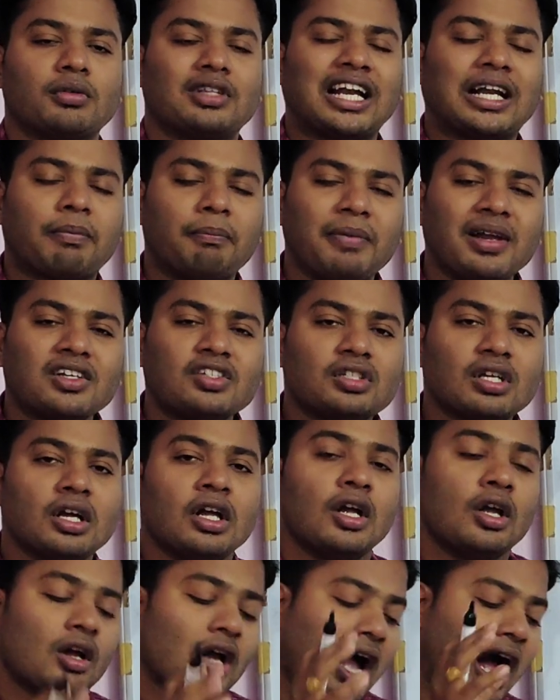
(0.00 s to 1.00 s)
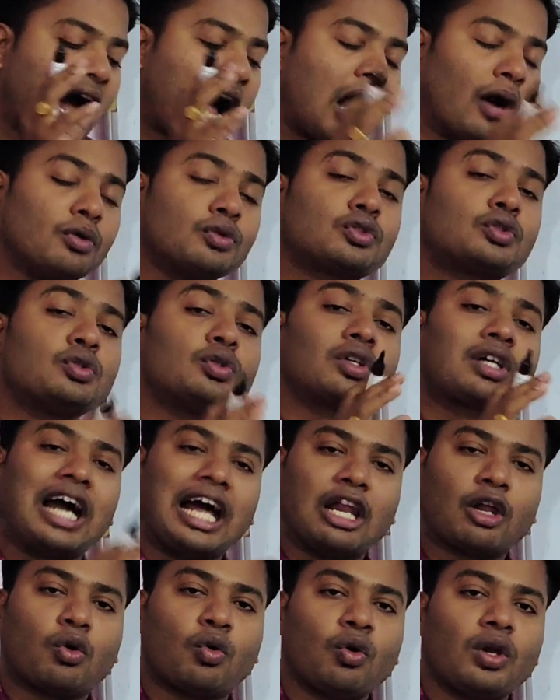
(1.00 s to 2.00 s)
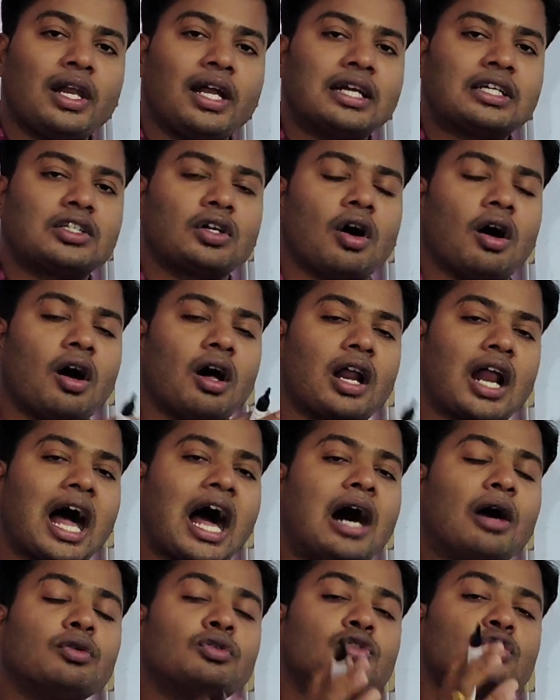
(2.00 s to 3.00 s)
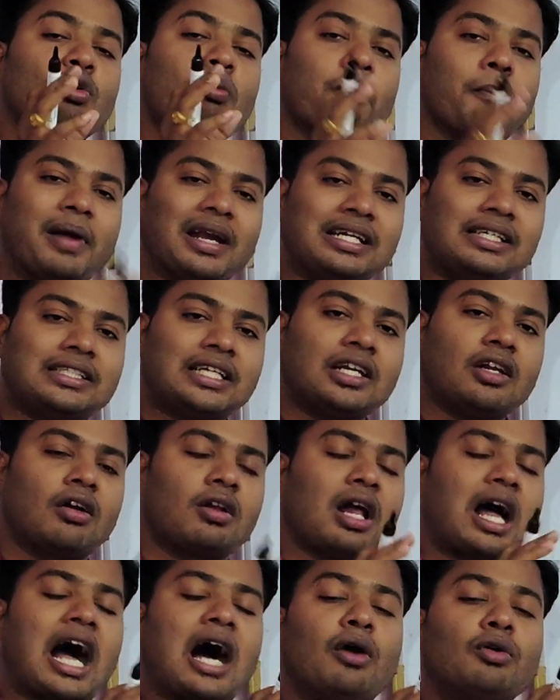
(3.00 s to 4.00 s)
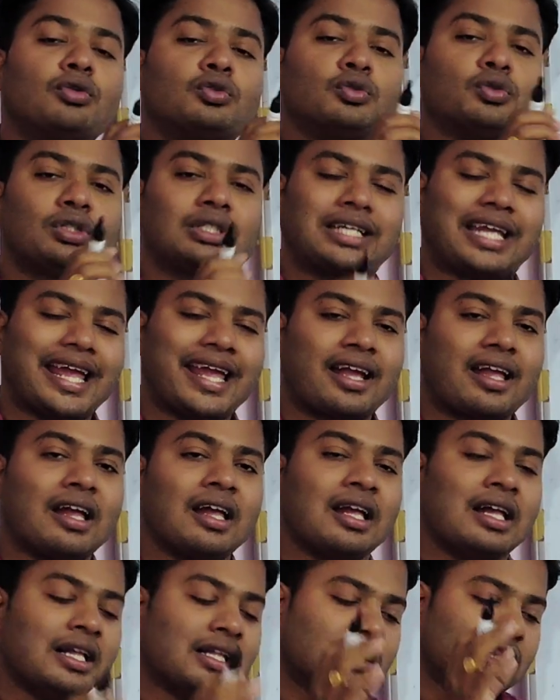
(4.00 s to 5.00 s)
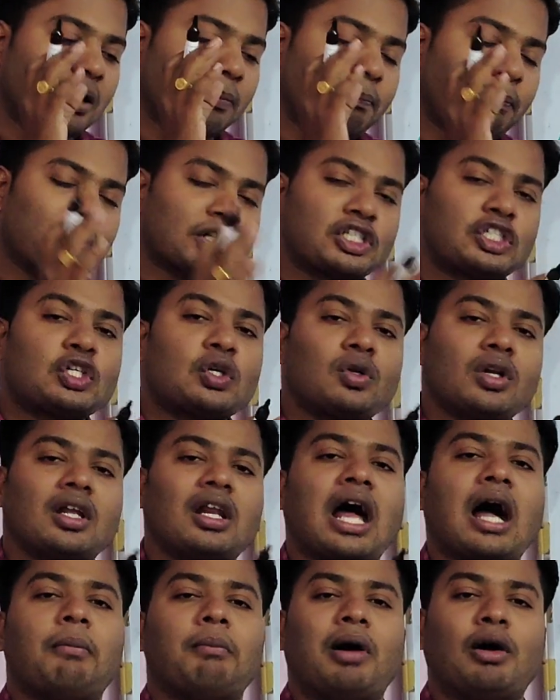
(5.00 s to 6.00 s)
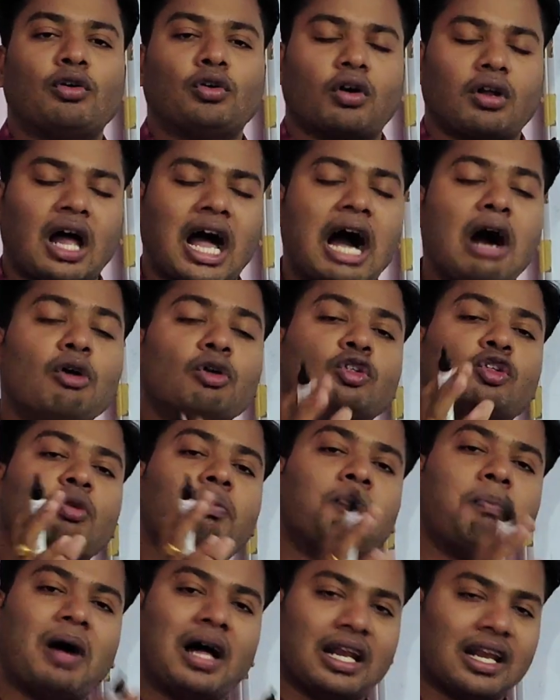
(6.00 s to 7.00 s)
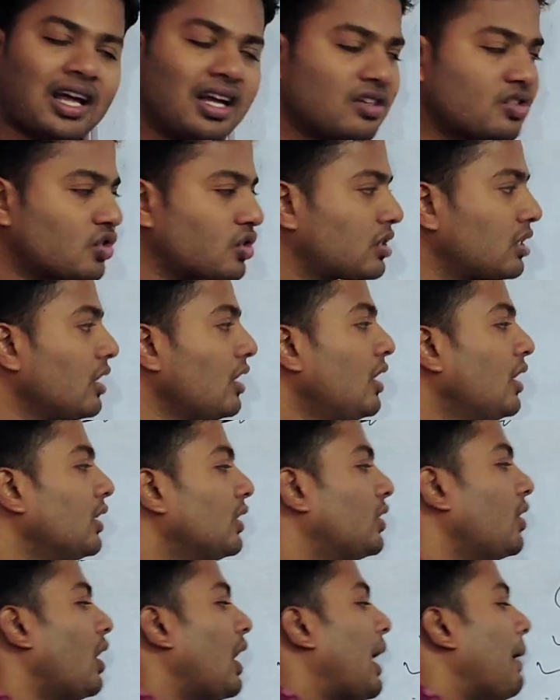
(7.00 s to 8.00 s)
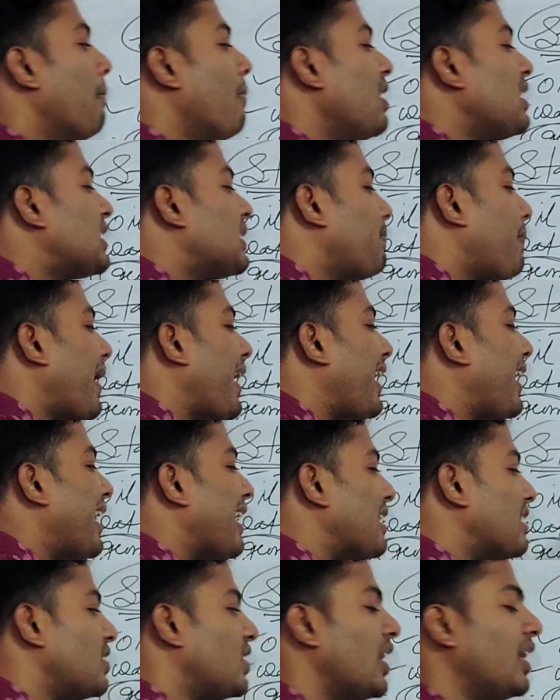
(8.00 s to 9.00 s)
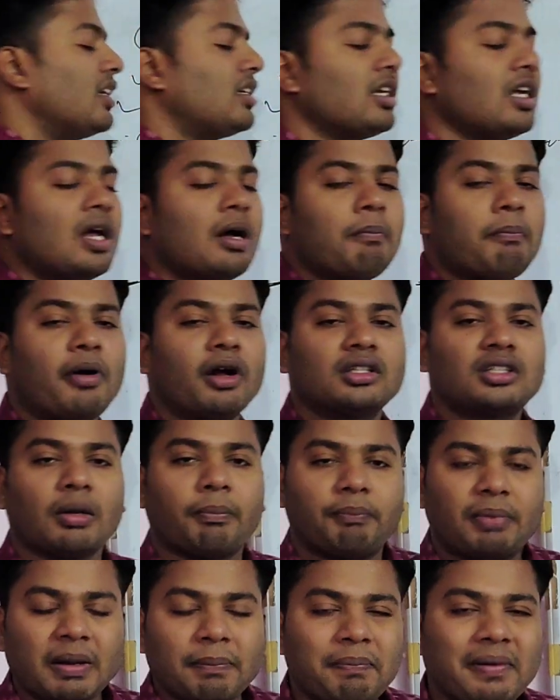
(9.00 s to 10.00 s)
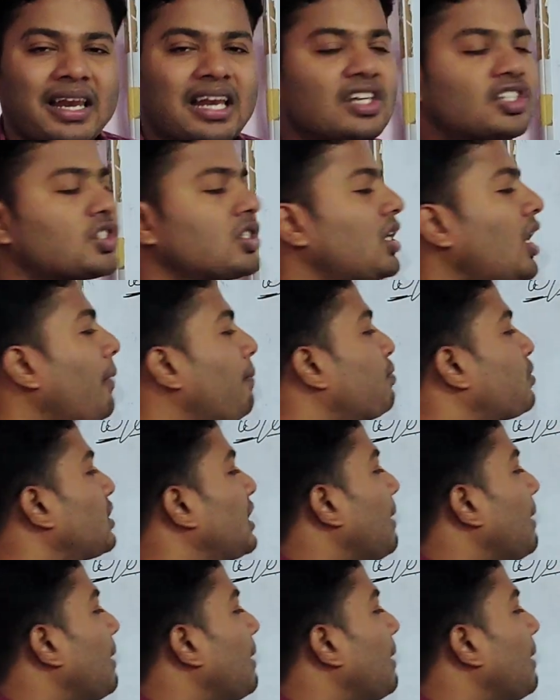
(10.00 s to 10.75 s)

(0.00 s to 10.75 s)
that means how to calculate or how to maintain or how to take the particular amount or how to balance the emulsifying agent for the preparation of